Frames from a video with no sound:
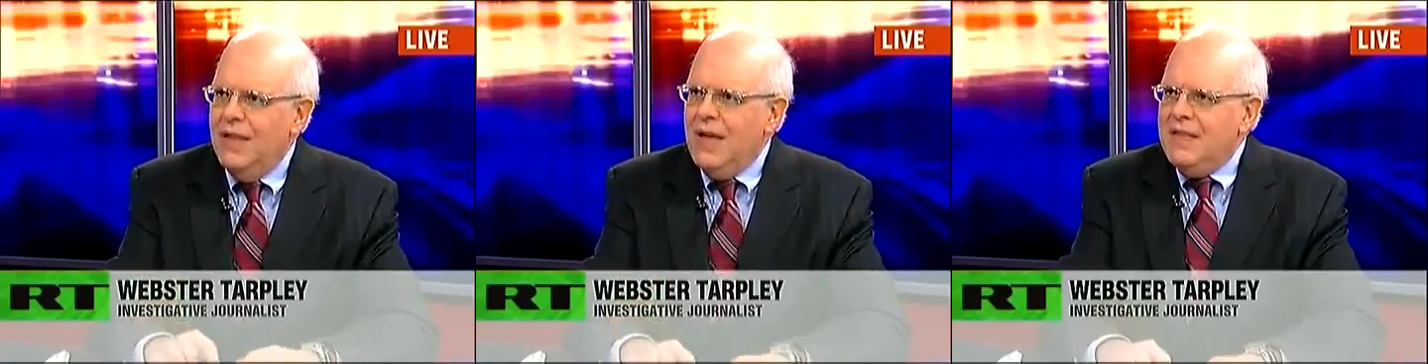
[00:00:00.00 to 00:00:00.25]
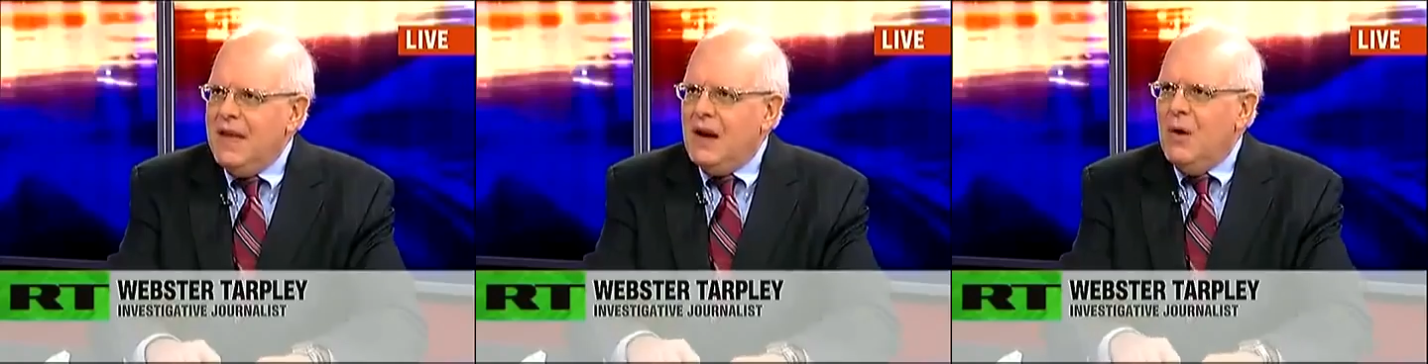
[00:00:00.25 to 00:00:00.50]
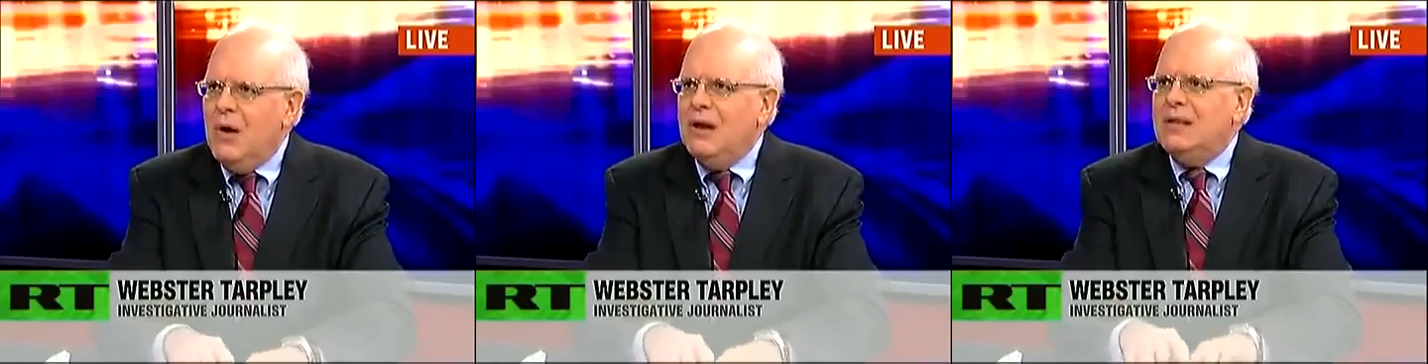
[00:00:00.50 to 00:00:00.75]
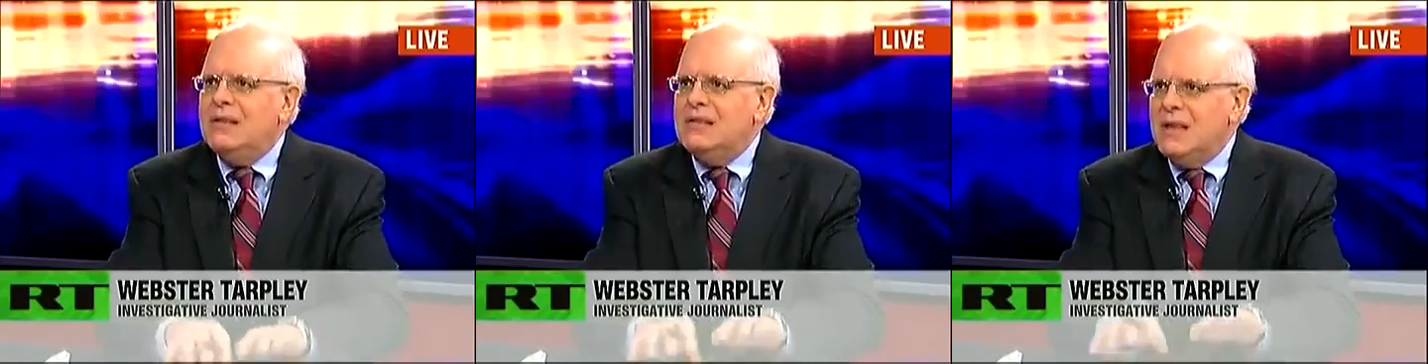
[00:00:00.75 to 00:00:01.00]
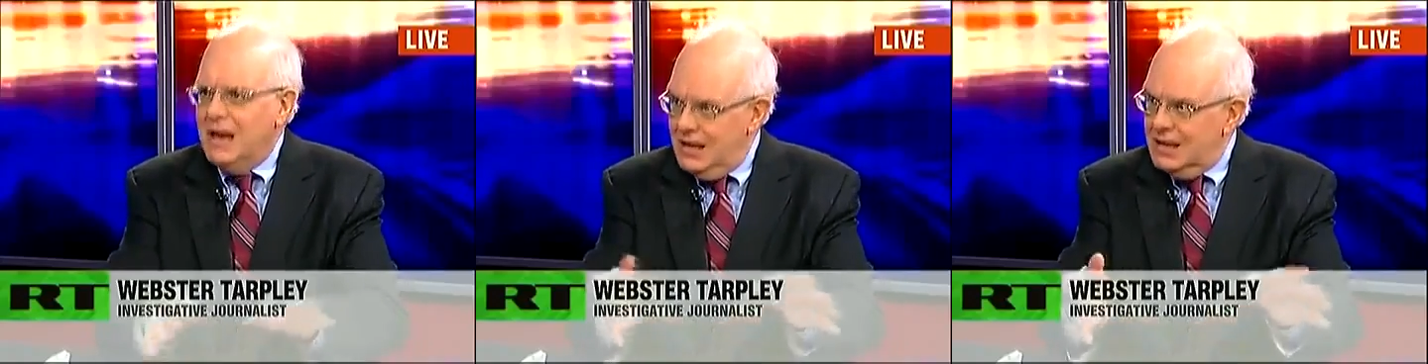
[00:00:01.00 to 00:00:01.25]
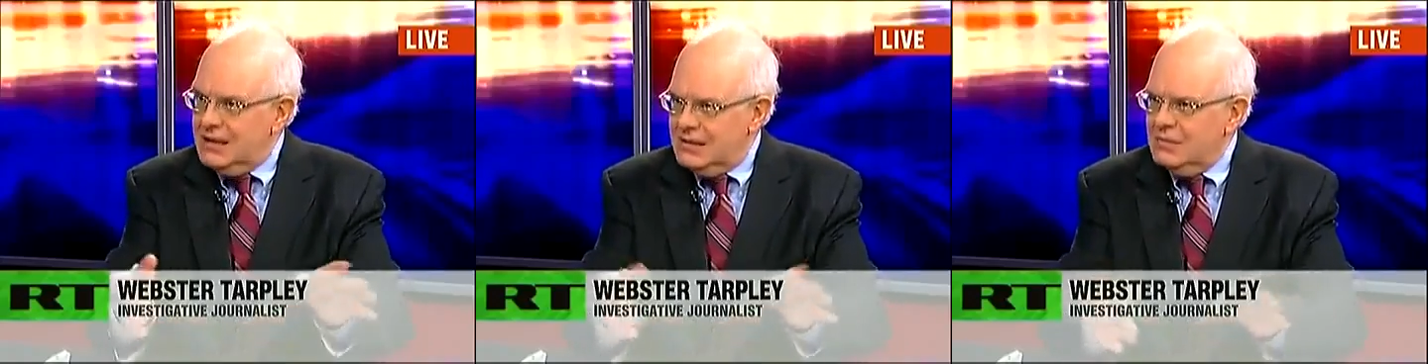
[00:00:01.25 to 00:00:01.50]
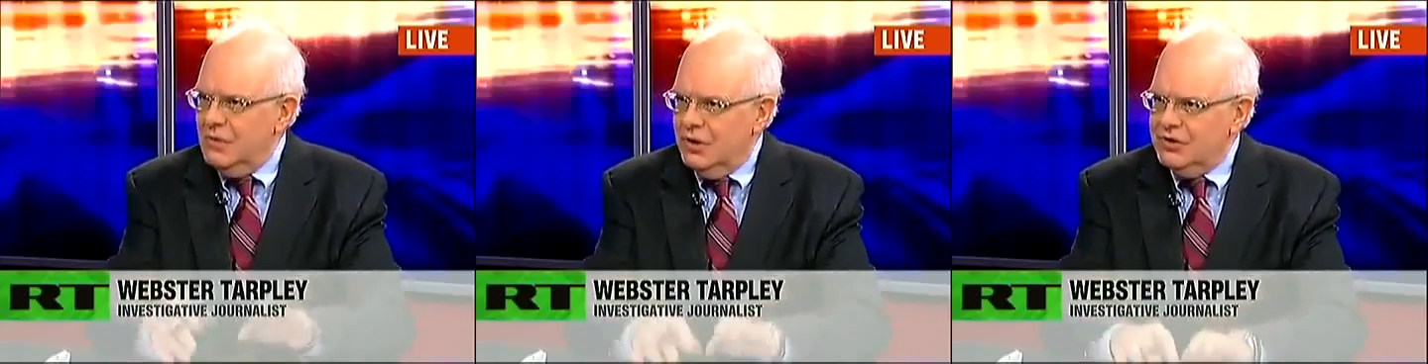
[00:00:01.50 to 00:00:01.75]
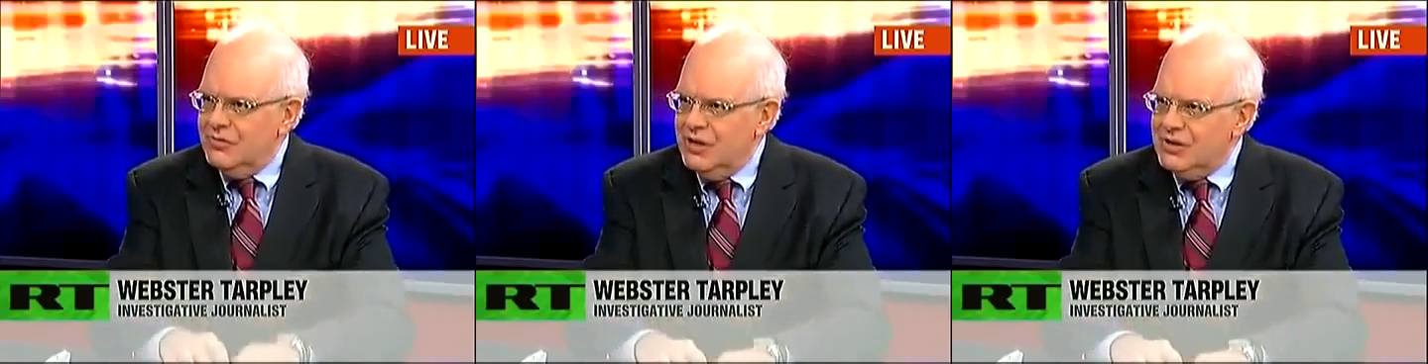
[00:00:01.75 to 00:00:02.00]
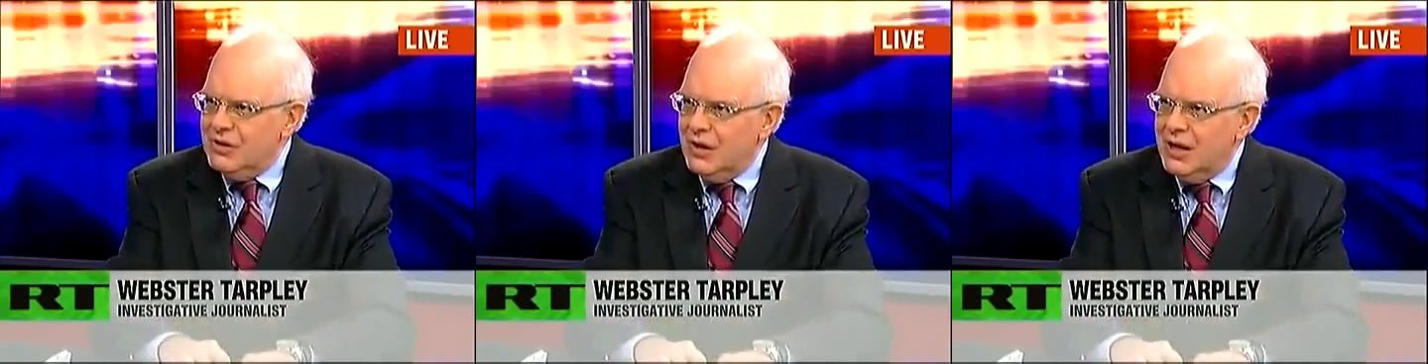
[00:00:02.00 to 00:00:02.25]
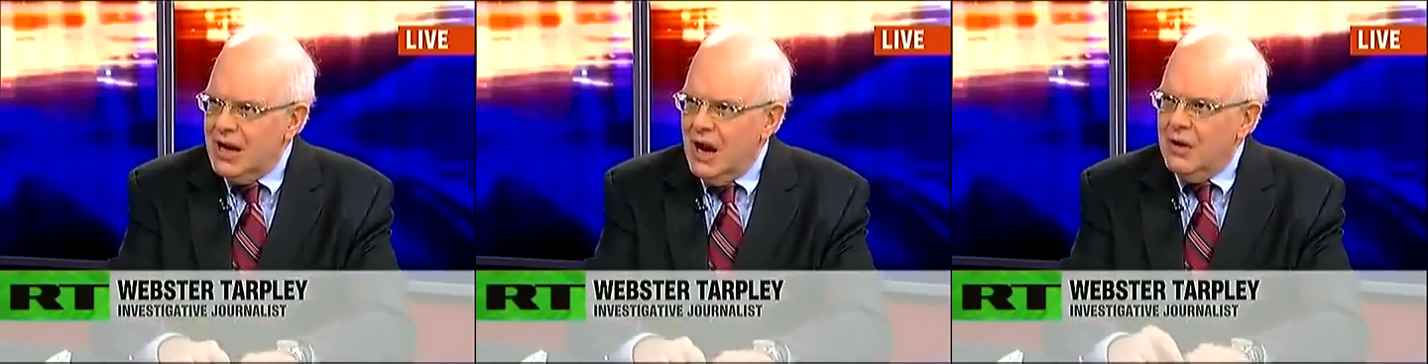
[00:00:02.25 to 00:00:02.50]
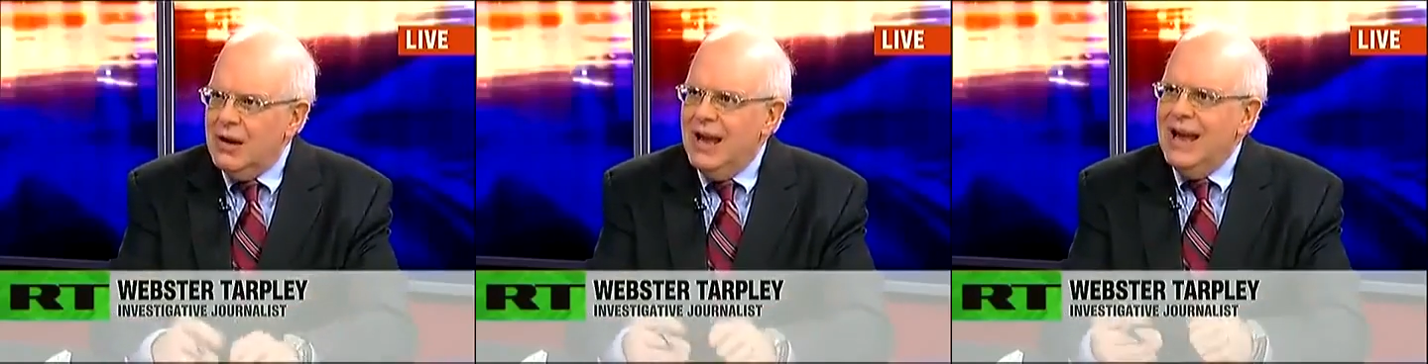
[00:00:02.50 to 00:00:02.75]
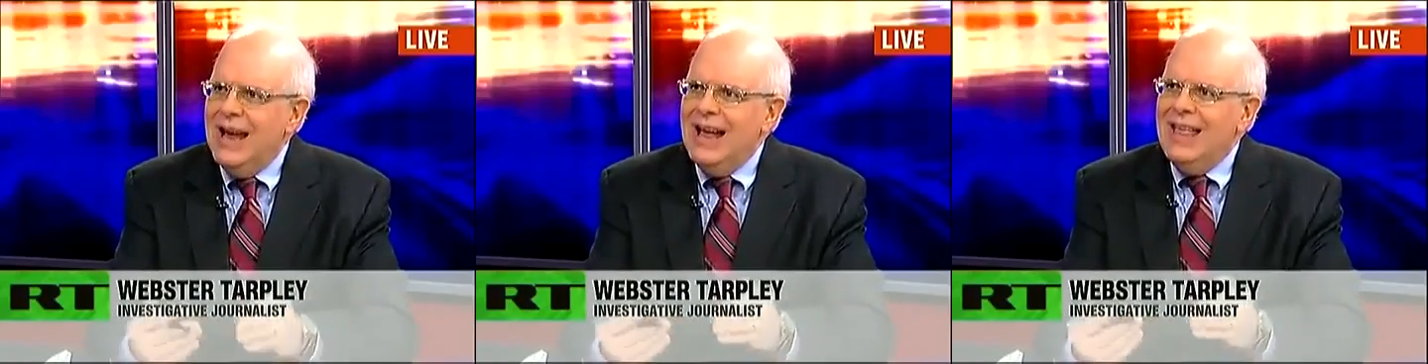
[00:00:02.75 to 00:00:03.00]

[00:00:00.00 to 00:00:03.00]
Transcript: And then they go on to say, in this Wall Street Journal account,